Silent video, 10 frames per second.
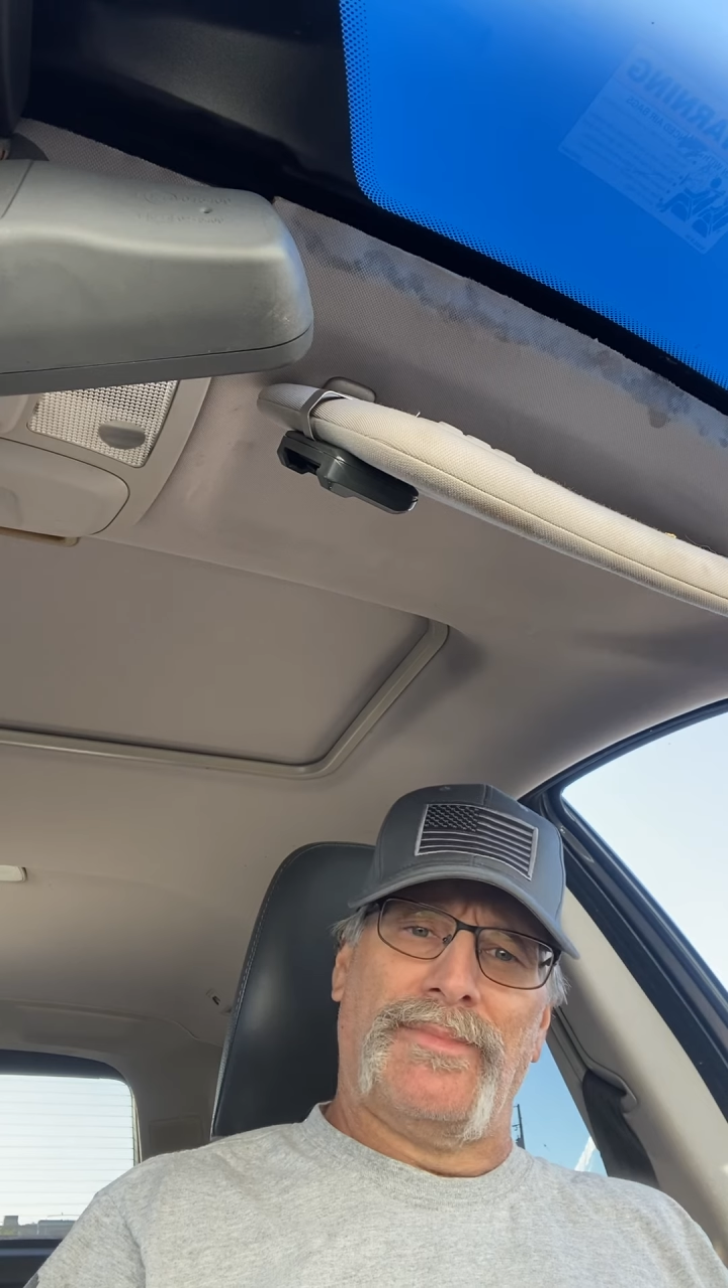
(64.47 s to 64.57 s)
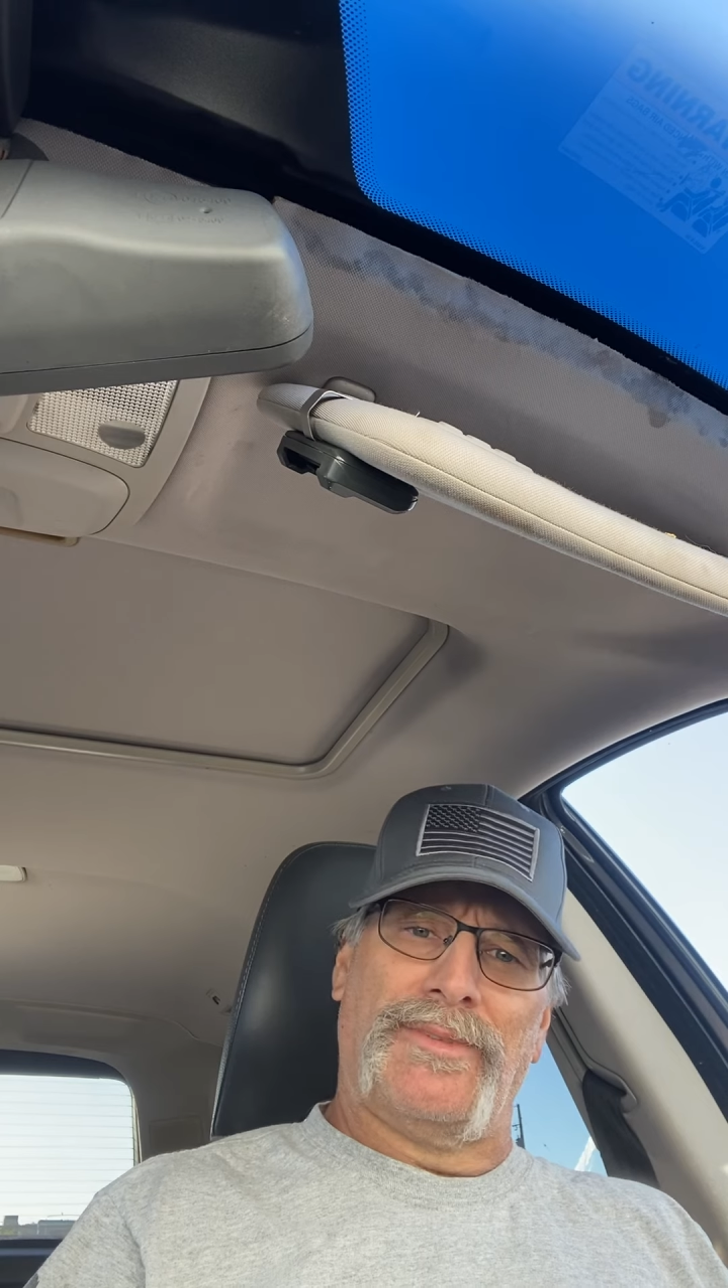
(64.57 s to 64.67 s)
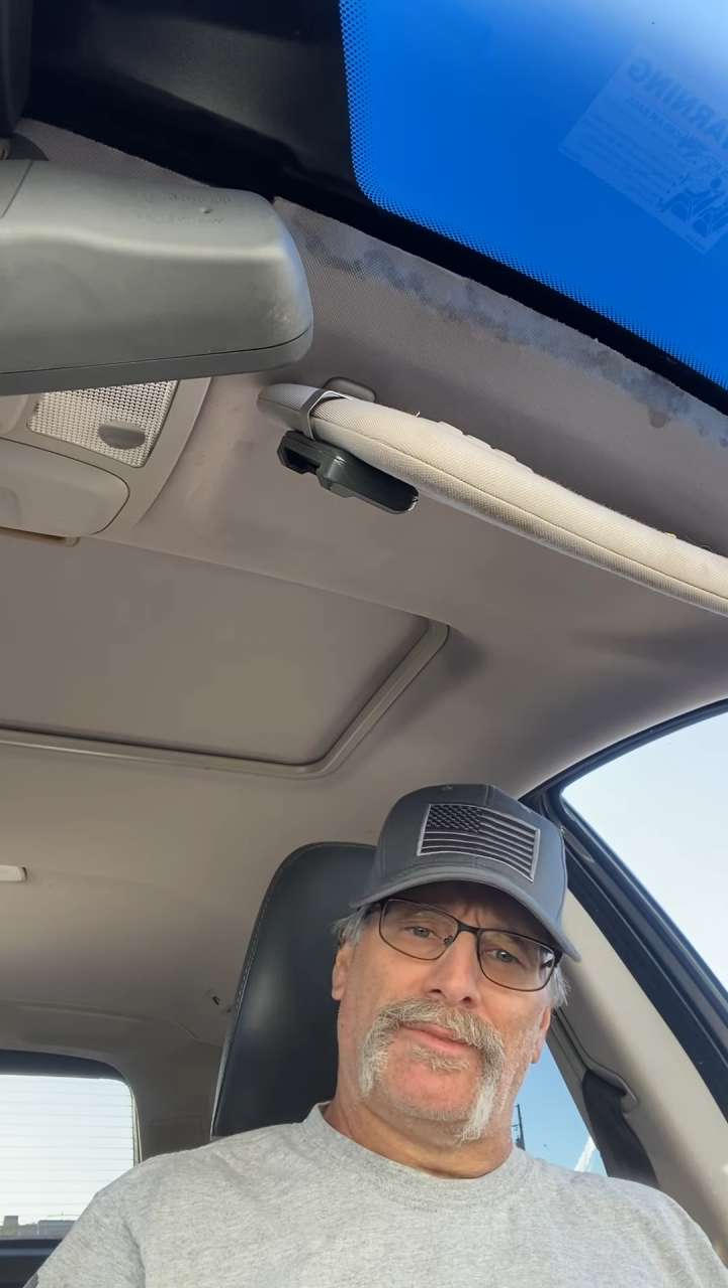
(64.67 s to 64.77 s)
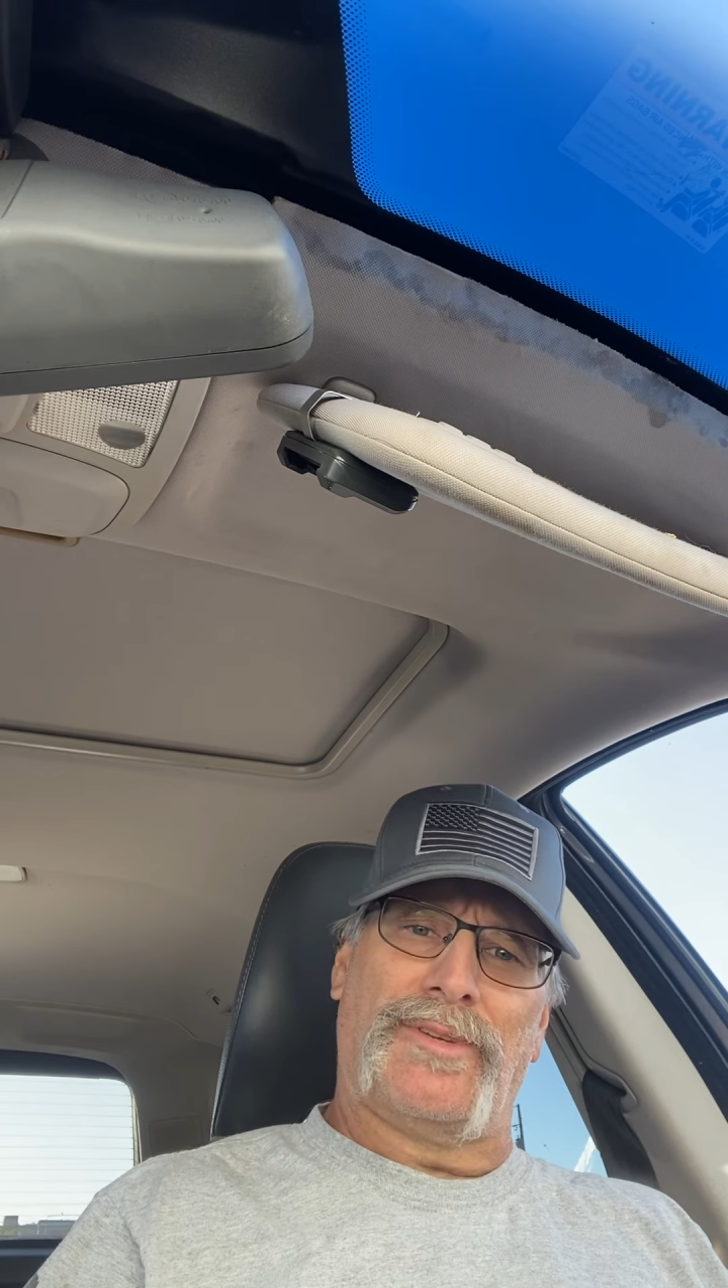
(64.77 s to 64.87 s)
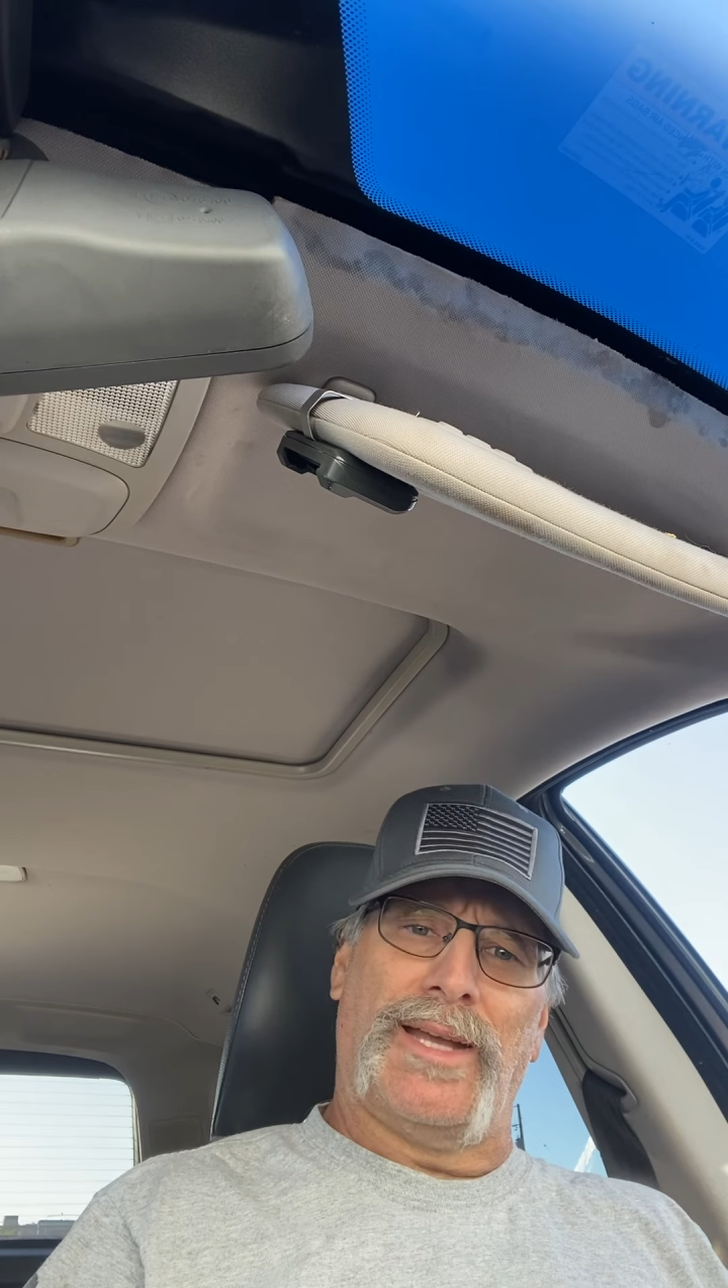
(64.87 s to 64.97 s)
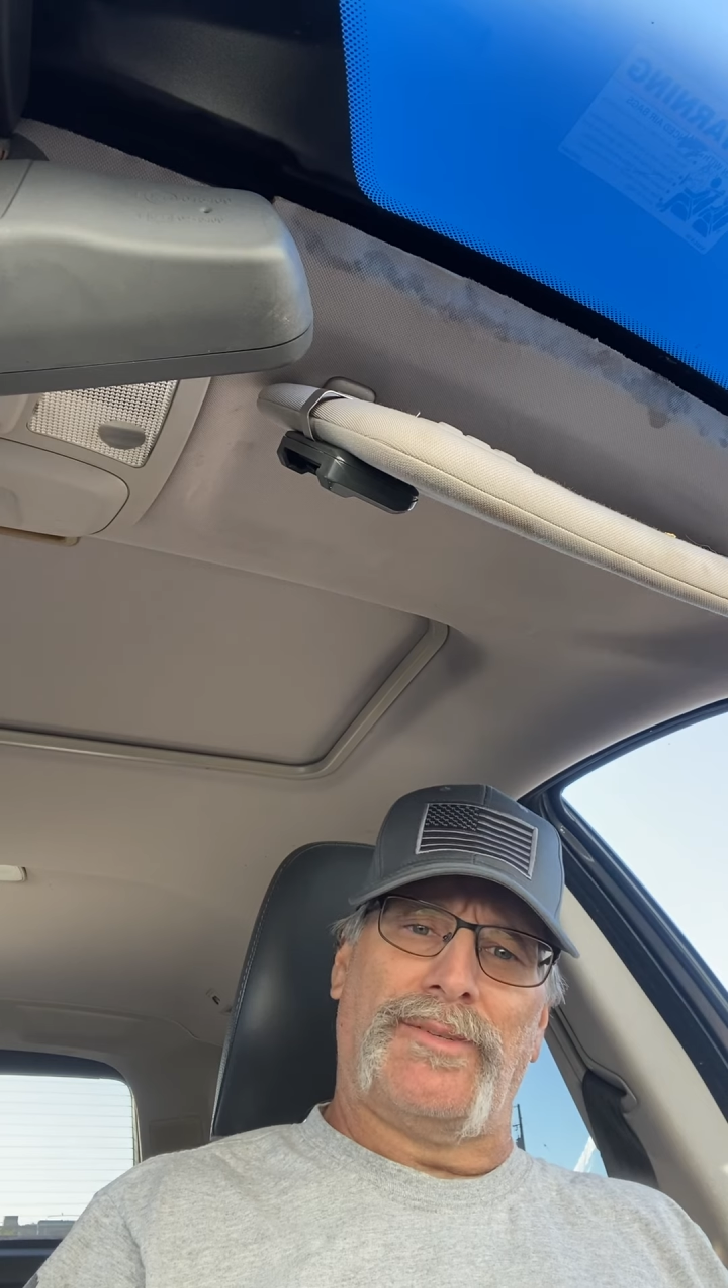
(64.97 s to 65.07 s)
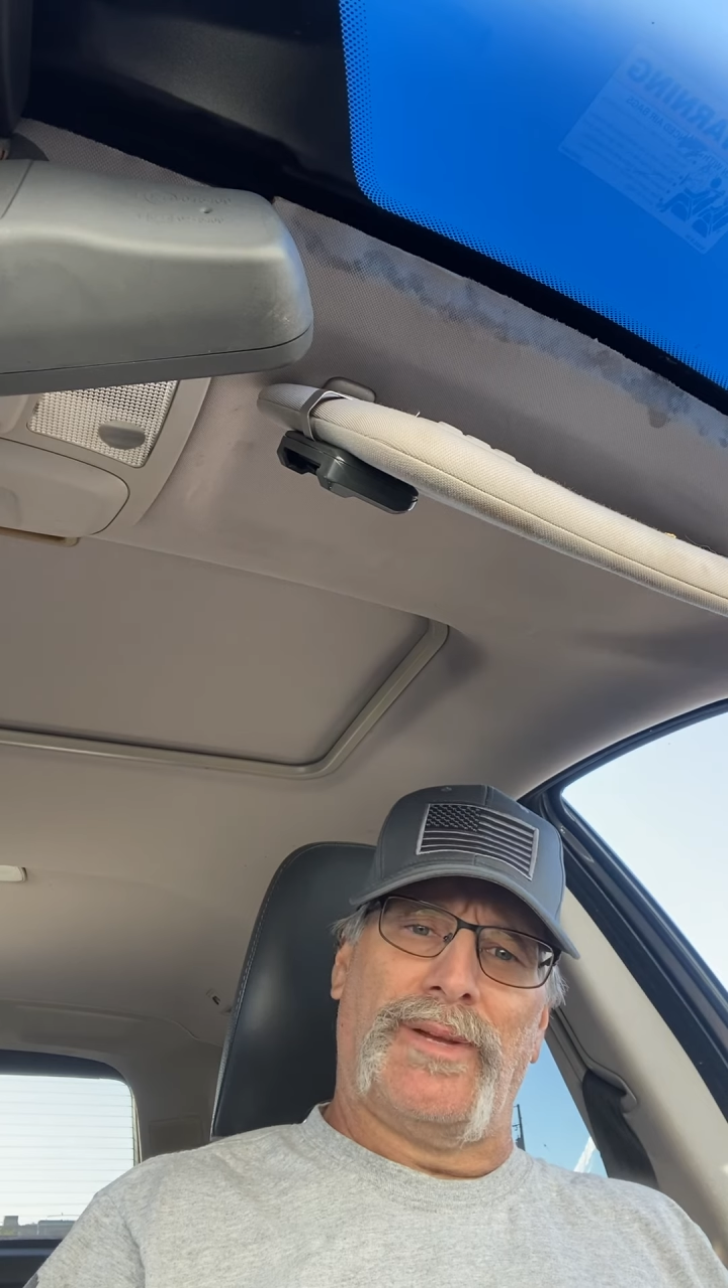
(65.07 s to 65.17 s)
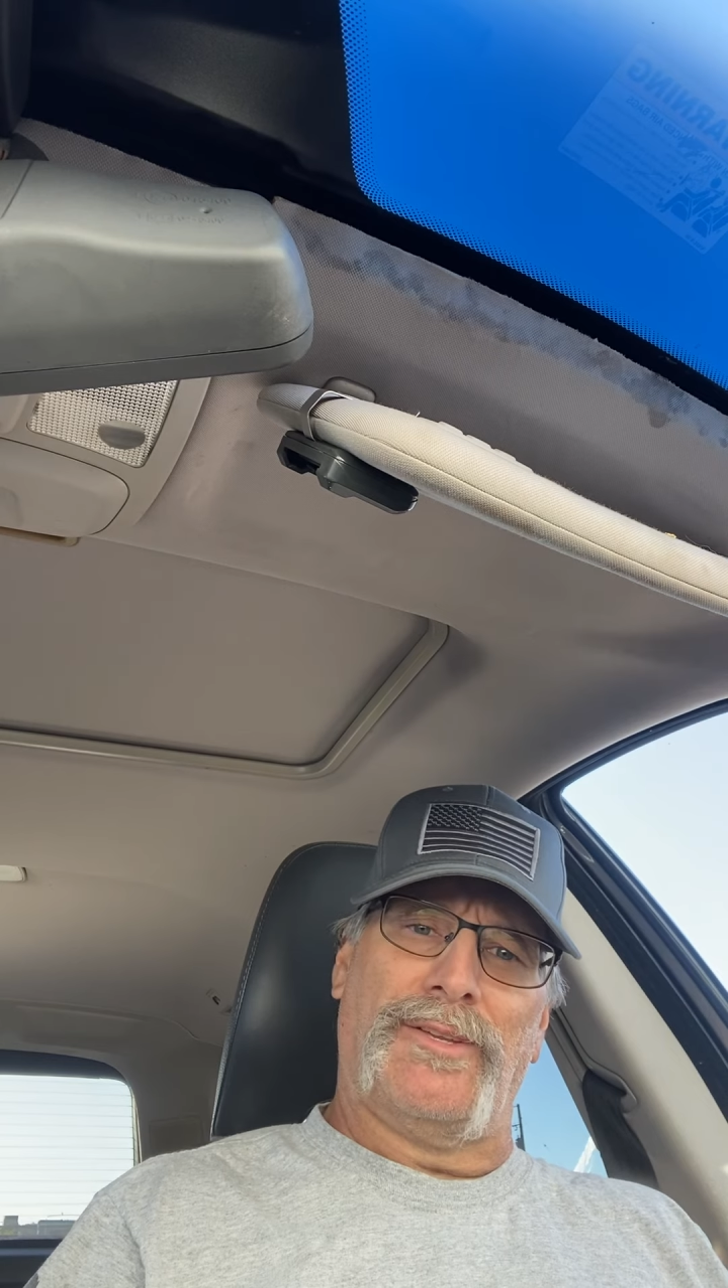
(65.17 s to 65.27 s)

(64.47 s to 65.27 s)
Subscribe to my